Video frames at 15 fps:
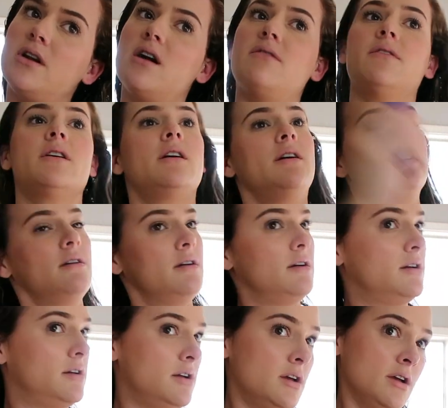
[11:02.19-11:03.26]
whenever
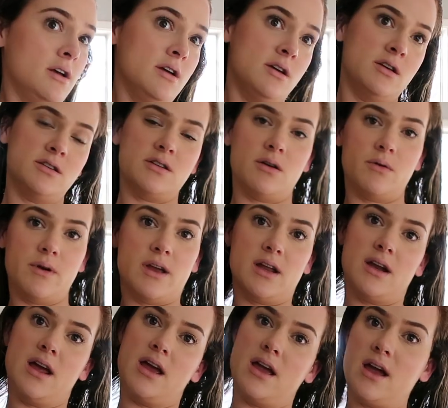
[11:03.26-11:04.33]
so we
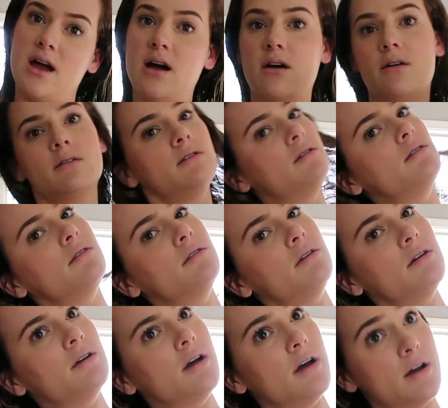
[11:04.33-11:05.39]
can hang out.
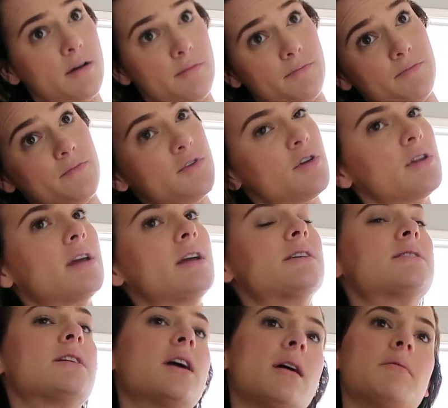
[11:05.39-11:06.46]
So I think
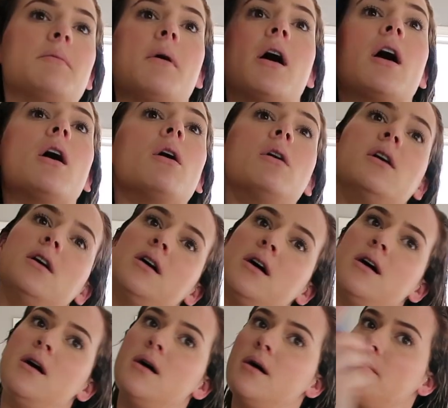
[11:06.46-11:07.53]
he's gonna come tomorrow.
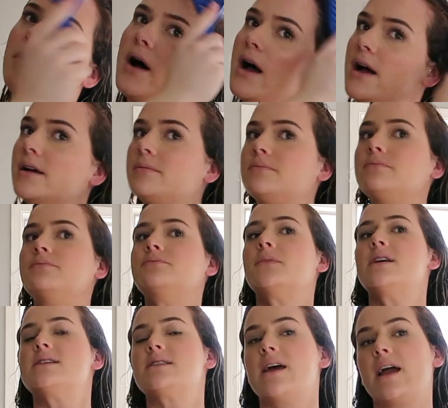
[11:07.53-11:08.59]
But
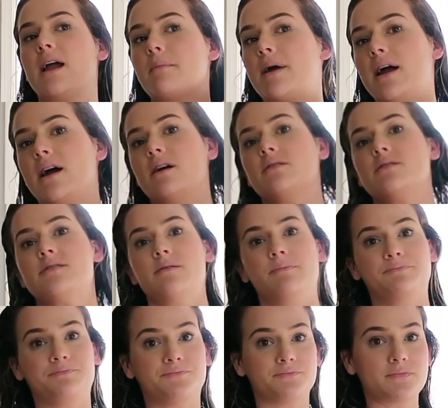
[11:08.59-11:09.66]
he's staying at my house.
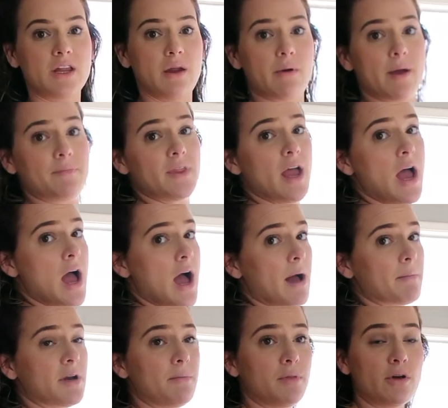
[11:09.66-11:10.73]
Anyway,
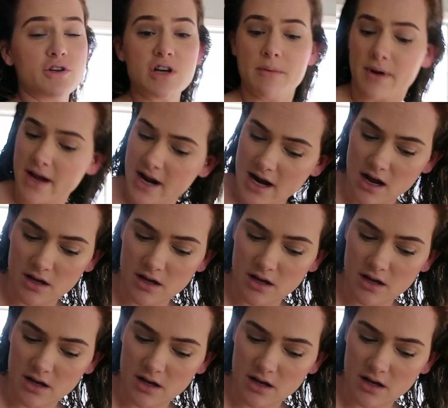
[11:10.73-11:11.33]
I'm gonna blow dry my hair